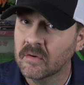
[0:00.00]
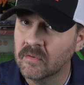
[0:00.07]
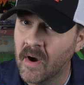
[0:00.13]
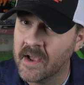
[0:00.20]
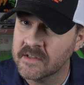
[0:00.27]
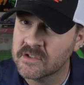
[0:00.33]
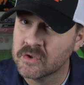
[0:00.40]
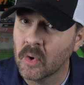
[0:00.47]

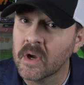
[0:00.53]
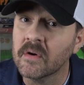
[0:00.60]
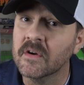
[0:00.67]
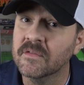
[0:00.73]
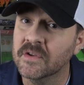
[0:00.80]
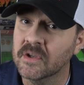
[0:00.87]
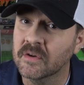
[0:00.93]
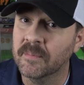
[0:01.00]
Ryan's Toy
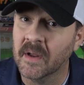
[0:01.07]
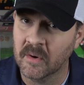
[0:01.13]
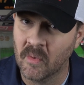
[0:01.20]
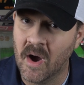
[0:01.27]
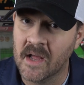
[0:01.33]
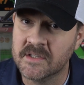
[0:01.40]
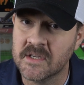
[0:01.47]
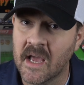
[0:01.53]
Review better
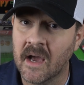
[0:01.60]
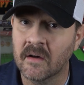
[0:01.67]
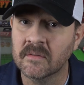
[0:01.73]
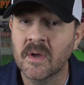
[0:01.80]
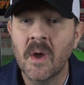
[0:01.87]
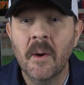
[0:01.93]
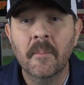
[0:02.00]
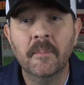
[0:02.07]
watch
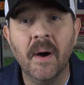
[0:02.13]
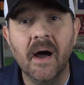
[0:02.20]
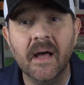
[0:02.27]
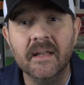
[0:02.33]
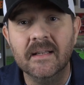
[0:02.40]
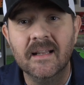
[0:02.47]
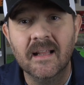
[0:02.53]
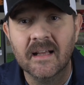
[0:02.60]
out,
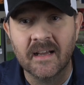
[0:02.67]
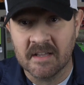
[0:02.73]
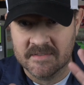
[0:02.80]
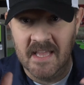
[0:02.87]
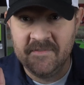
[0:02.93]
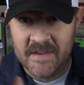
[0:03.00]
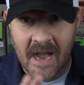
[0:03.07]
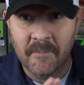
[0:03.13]
but because
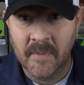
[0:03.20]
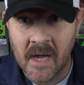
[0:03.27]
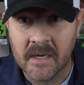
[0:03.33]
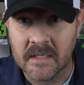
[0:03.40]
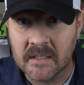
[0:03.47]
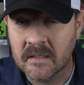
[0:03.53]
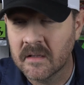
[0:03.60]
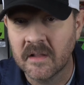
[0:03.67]
they've got
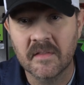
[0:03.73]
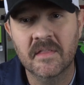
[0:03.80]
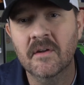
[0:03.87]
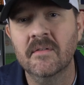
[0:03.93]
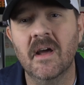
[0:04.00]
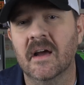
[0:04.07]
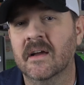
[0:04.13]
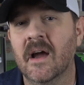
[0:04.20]
money
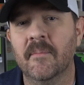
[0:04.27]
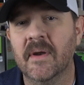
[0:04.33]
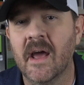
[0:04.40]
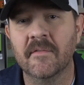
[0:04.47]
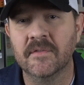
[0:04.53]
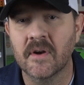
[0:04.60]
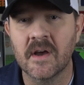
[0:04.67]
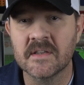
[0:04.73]
they're not coming
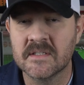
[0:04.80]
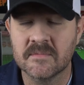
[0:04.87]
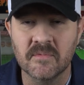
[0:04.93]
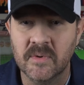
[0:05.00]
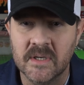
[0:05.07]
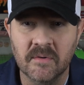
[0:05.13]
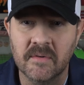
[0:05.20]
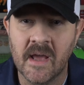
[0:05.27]
after us.
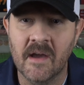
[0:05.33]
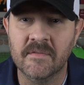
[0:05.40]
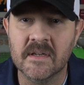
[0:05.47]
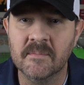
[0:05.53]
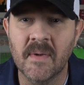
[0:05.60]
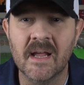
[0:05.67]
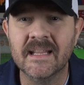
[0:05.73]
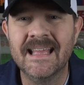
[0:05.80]
We don't have
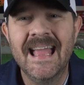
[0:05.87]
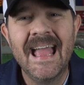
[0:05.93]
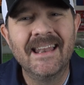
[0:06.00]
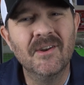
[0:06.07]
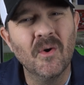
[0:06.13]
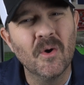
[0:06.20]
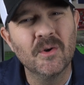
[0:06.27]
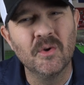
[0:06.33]
any money,
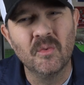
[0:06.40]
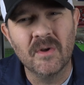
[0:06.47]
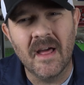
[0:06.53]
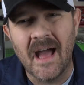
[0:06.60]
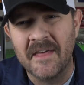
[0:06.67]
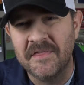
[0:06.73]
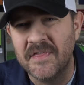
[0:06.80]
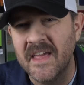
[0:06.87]
nor do we,
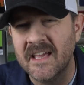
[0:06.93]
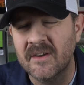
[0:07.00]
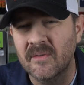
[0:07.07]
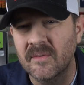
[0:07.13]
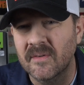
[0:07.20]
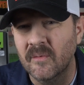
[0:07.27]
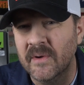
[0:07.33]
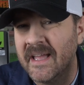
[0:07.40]
I think
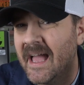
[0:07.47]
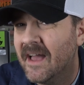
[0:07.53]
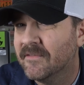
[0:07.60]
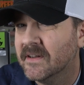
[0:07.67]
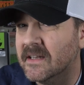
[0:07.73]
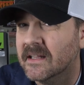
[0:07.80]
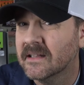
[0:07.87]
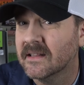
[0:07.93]
we
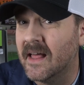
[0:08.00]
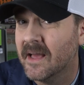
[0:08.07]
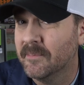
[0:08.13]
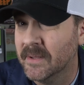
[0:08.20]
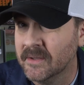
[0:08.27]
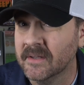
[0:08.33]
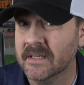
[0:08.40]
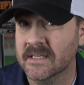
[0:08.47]
have any
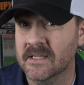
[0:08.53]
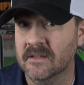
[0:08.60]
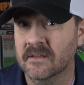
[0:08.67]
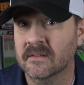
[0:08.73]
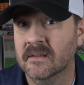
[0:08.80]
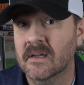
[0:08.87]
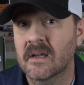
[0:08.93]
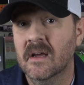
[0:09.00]
liability
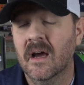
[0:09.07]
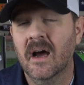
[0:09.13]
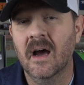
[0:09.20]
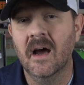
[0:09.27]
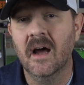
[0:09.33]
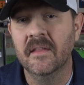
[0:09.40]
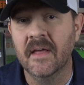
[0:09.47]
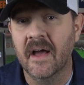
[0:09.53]
here. Uh,
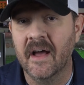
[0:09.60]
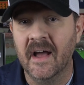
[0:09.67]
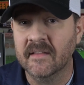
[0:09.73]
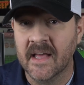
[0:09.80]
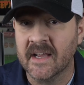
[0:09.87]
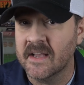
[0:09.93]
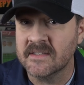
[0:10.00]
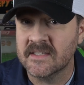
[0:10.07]
uh,
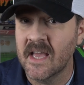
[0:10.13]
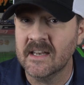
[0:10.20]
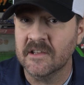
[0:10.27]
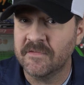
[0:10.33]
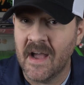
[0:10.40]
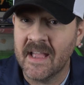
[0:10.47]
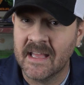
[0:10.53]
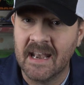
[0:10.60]
like I said,
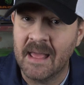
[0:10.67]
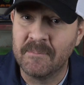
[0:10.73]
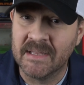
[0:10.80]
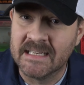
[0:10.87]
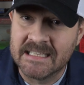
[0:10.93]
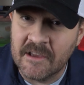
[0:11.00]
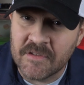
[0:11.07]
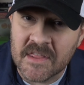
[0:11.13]
if I had
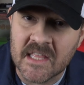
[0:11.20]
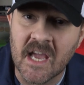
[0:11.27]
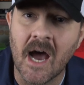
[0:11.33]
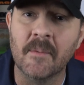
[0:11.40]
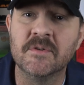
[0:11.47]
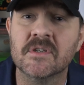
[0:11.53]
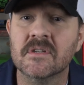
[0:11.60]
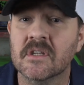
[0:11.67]
been given the
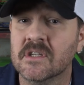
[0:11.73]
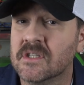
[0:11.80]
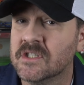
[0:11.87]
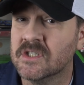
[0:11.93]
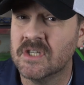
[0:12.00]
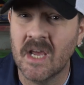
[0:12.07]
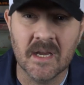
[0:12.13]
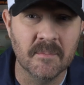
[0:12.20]
option to
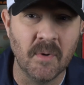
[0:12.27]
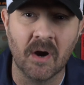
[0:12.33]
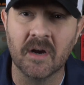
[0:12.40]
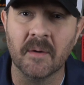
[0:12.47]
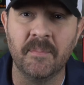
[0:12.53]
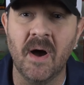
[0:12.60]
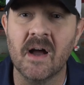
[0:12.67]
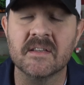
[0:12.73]
check
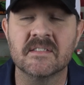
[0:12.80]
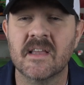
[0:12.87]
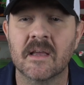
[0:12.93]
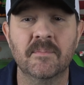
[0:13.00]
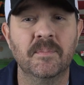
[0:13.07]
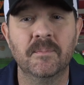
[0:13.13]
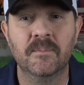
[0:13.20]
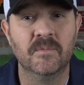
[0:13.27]
mark a box
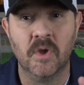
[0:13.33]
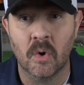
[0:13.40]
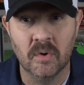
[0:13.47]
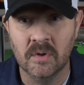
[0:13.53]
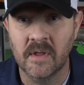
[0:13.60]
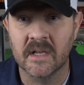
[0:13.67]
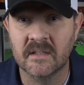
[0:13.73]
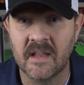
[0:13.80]
saying
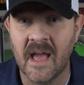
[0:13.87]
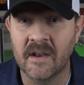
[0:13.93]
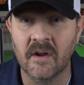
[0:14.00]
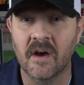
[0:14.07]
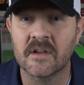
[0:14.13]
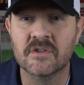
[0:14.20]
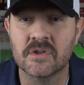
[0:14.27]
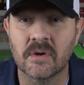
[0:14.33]
don't collect data
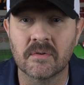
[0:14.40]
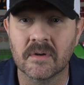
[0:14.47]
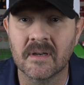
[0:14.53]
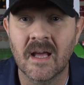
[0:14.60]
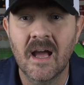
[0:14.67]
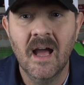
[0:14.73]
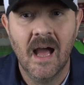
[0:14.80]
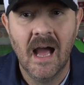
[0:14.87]
on children,